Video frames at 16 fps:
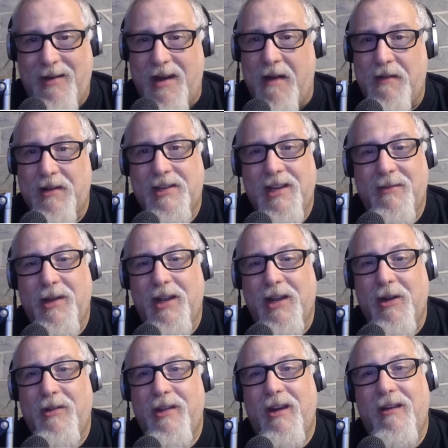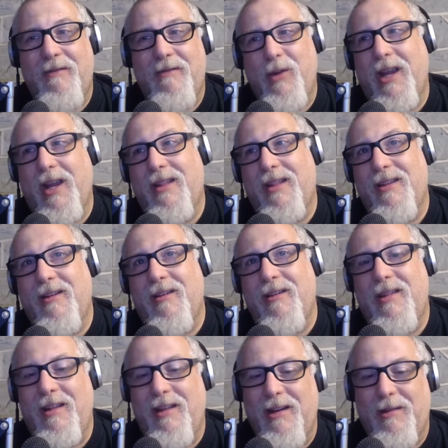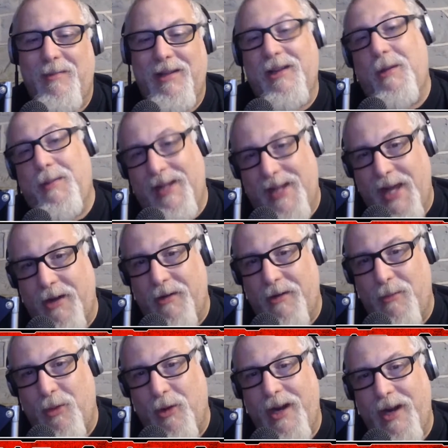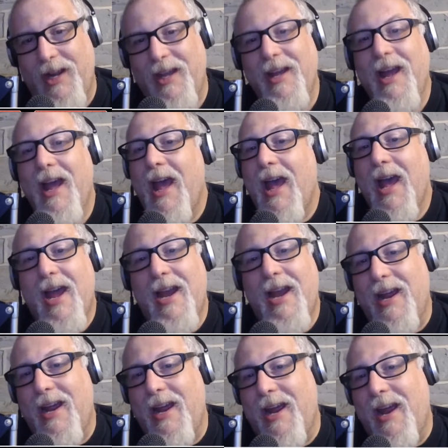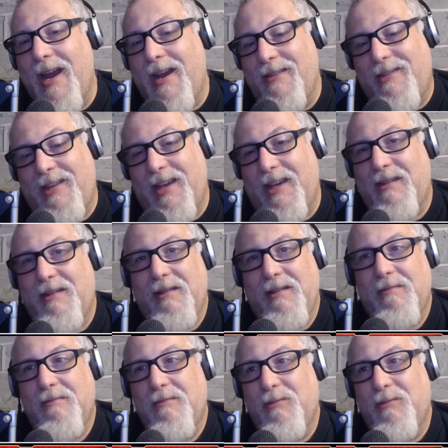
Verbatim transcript: Every time we go there, if we get there a little bit later in the morning, and it's like